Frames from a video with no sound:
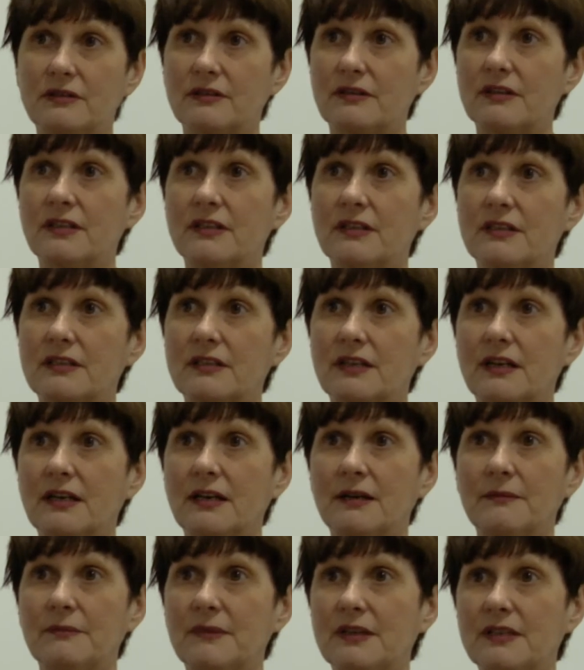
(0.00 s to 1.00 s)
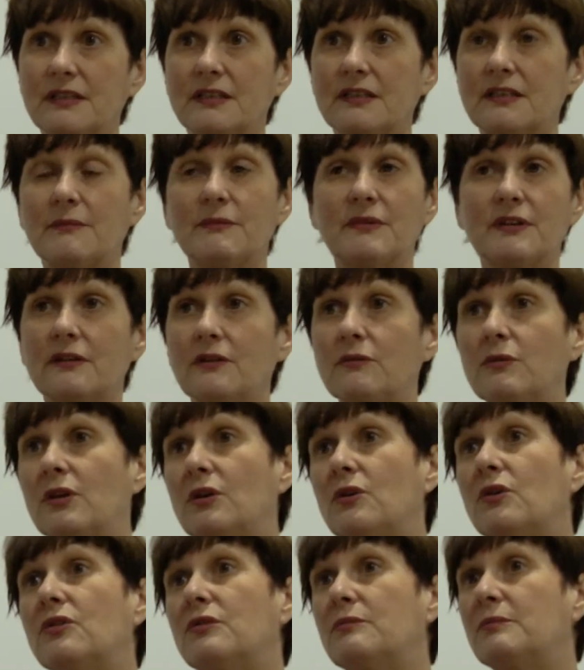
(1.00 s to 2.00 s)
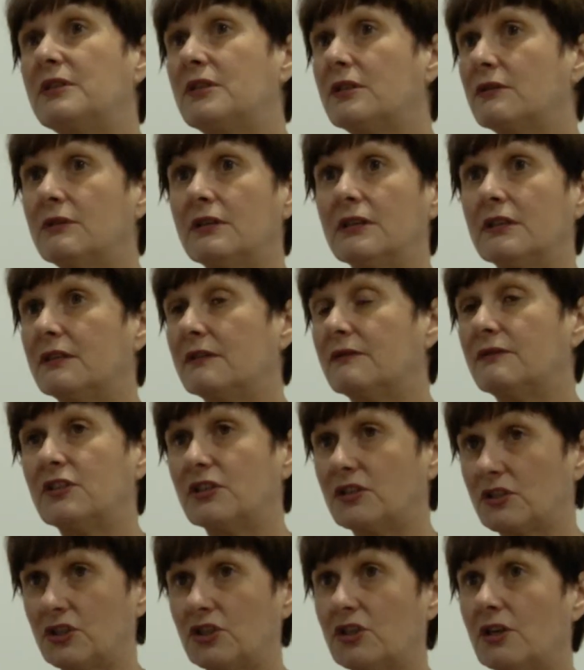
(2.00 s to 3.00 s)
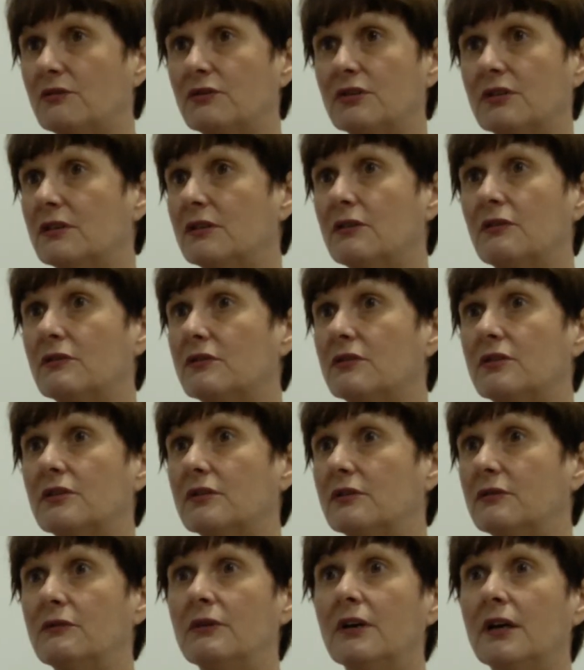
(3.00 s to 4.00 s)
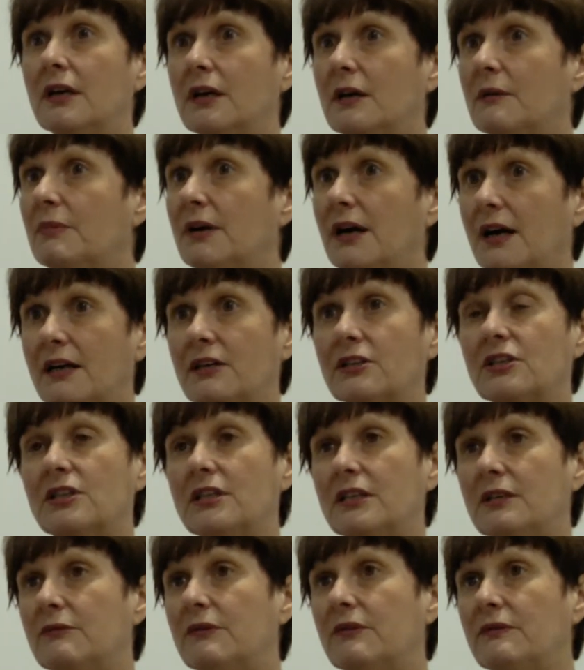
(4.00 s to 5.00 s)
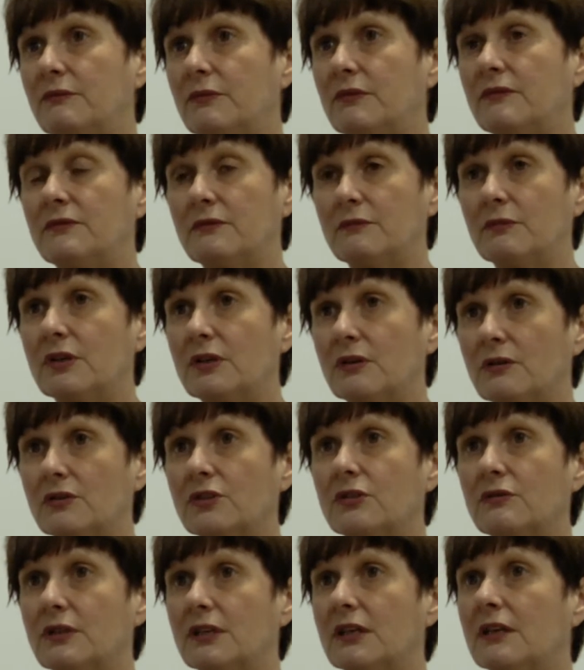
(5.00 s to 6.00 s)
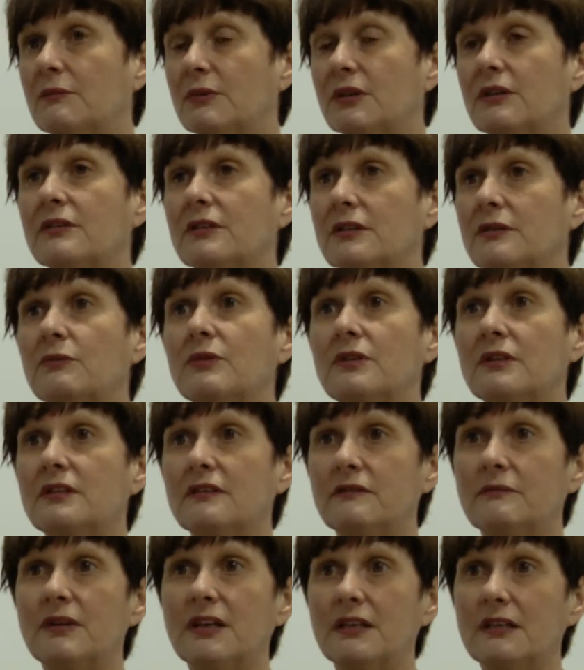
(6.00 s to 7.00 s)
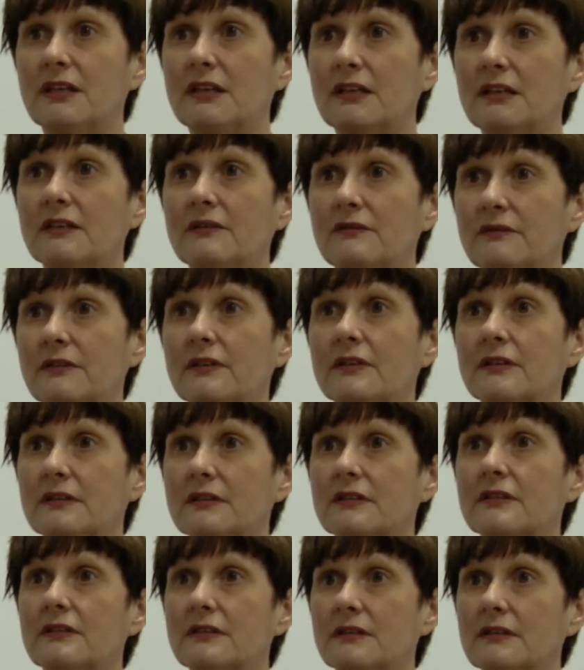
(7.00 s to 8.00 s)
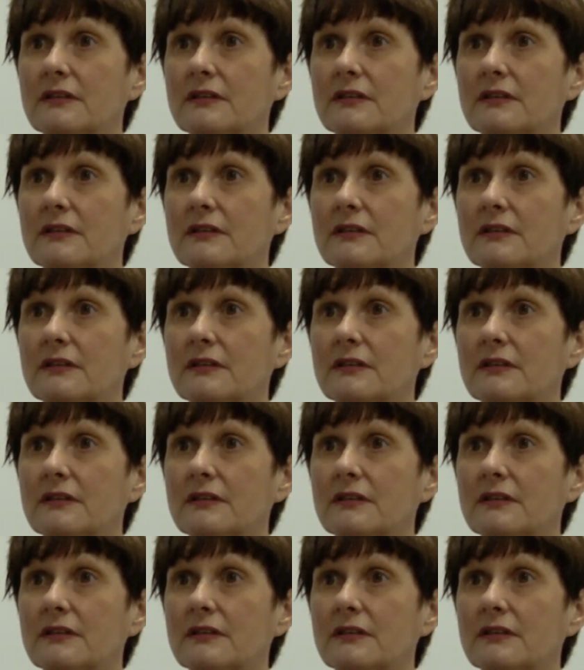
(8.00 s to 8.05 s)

that um, this is something that we could be doing and have just chosen not to, but actually we, we, are not doing it because it wouldn't have made any difference.